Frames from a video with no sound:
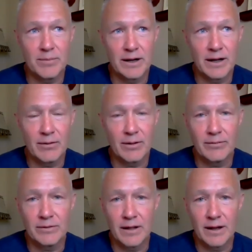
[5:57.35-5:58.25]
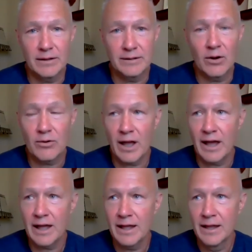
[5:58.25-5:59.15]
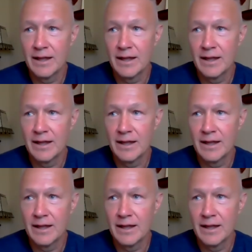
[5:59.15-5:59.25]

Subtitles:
but I did okay.